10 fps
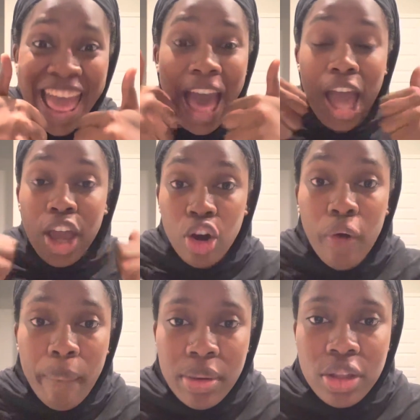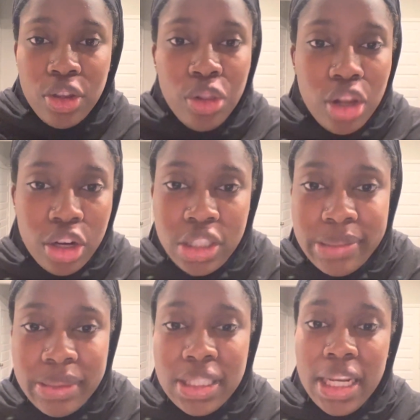I hope you learned
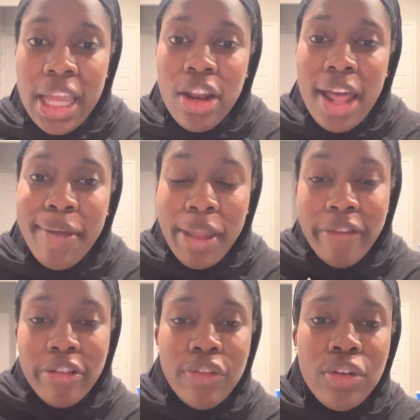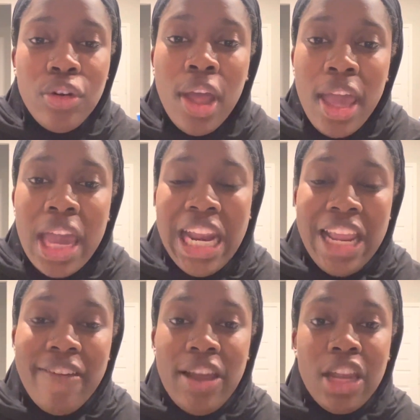something today on how to make fufu. And if you
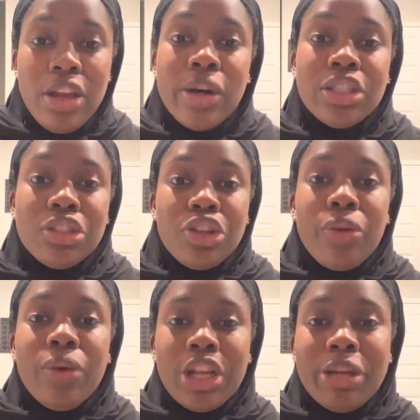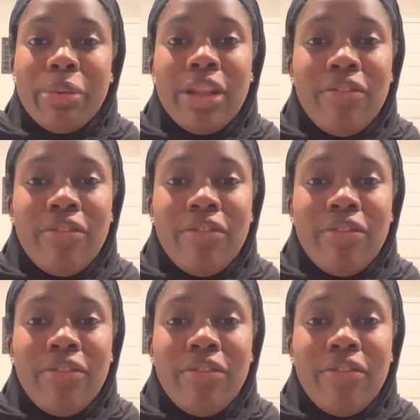have any questions, you can reach out to me in the